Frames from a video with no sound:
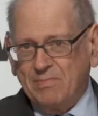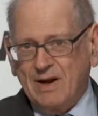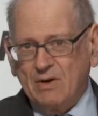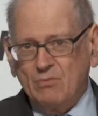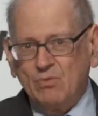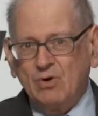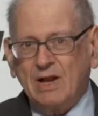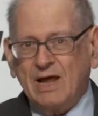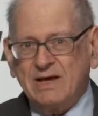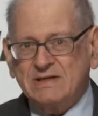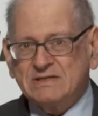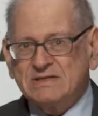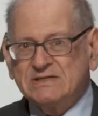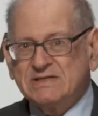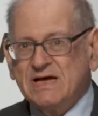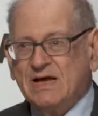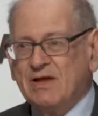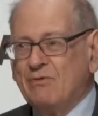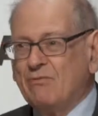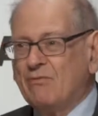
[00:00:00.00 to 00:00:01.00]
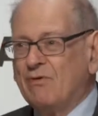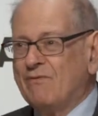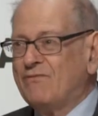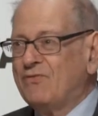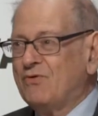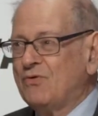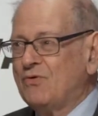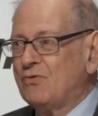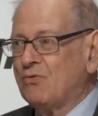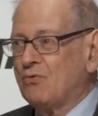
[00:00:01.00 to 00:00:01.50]
but I would like to tell you a
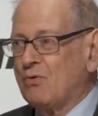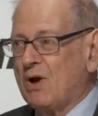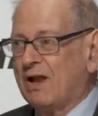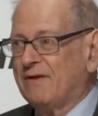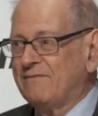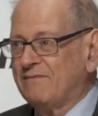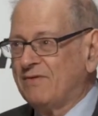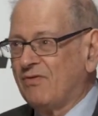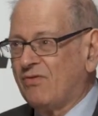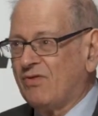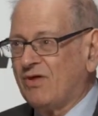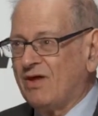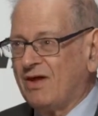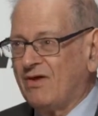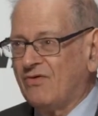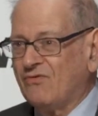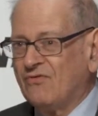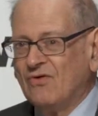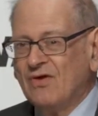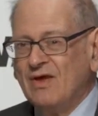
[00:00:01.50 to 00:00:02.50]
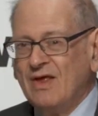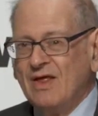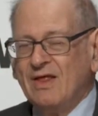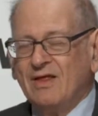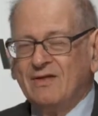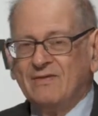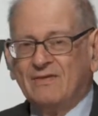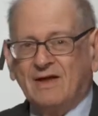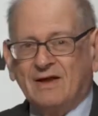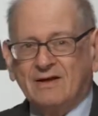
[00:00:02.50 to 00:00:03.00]
few relevant things
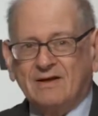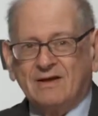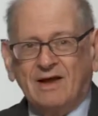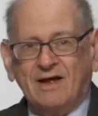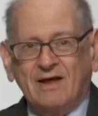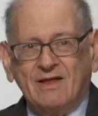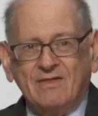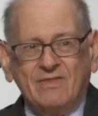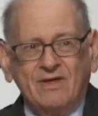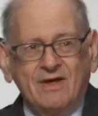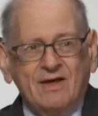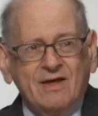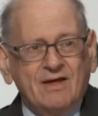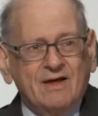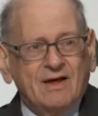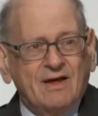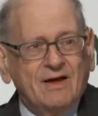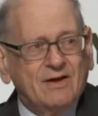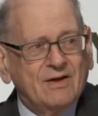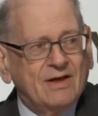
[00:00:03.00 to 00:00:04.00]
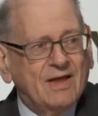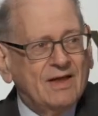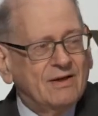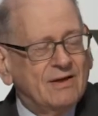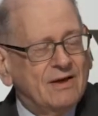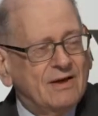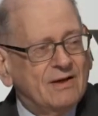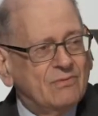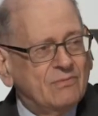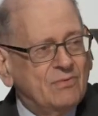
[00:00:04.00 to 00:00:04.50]
that I think
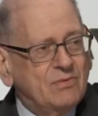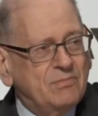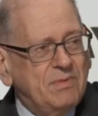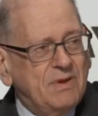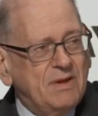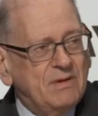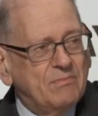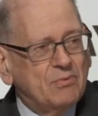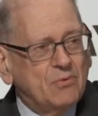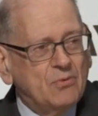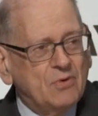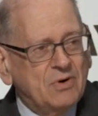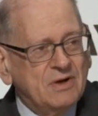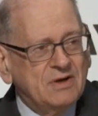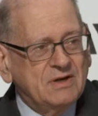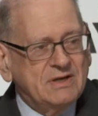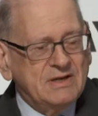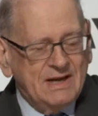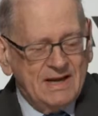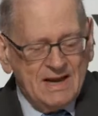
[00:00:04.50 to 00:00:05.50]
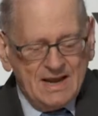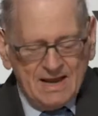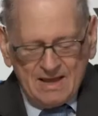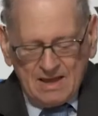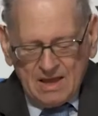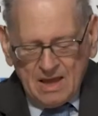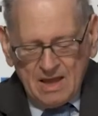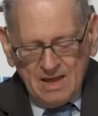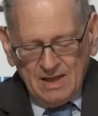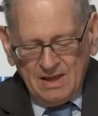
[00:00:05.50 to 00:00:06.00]
would be important
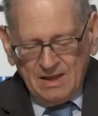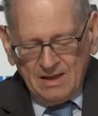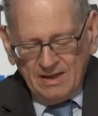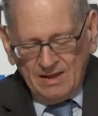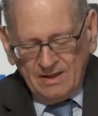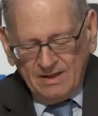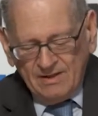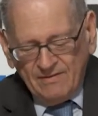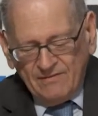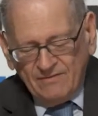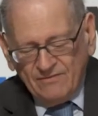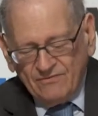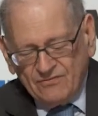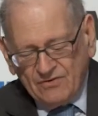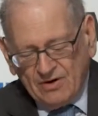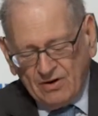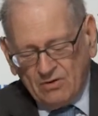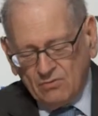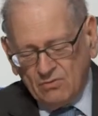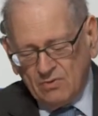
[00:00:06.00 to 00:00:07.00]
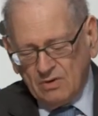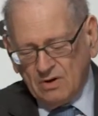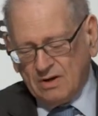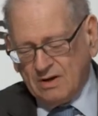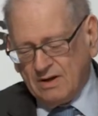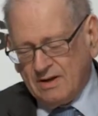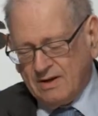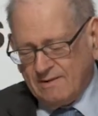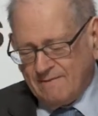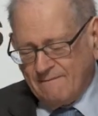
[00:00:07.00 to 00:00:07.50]
today.
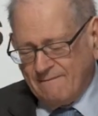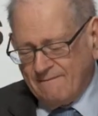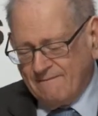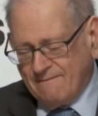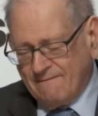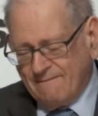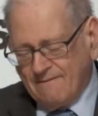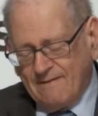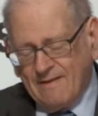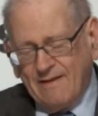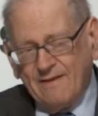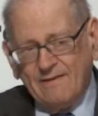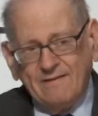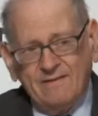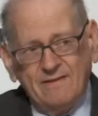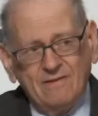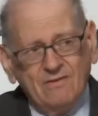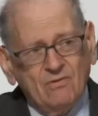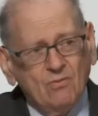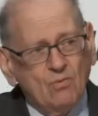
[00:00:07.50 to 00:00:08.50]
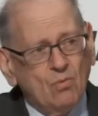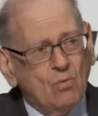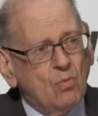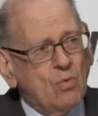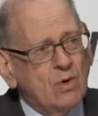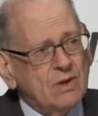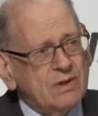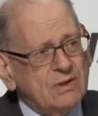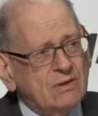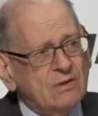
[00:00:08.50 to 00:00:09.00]
So
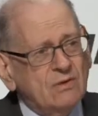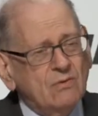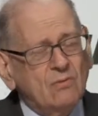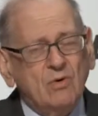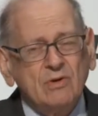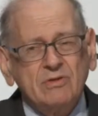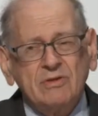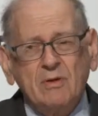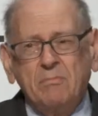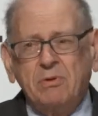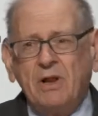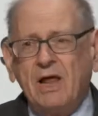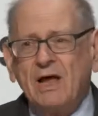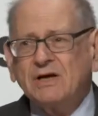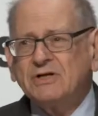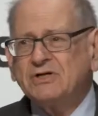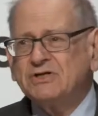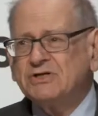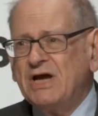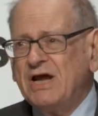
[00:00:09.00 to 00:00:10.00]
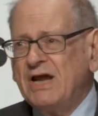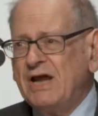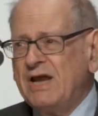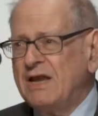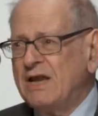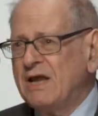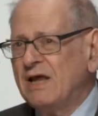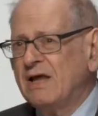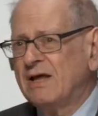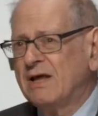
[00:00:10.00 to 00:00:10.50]
what the
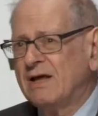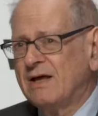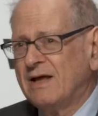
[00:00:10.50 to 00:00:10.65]
blockchain